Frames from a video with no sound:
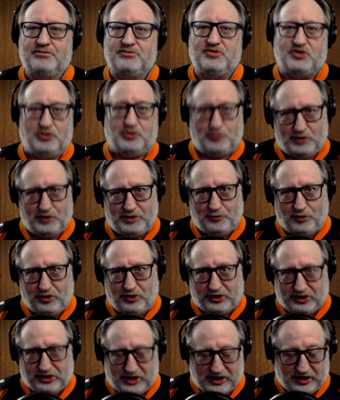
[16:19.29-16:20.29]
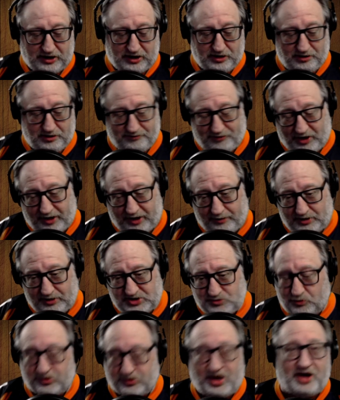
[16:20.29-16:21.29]
Do we really need a virus?
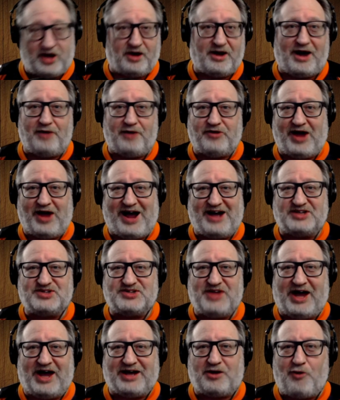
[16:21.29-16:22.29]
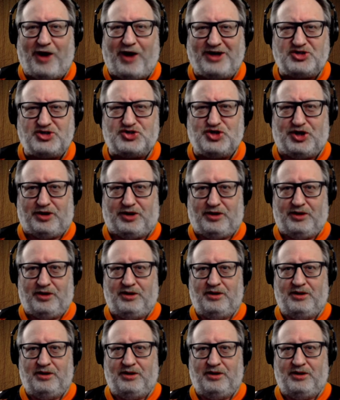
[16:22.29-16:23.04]
We're not allowed to ask that question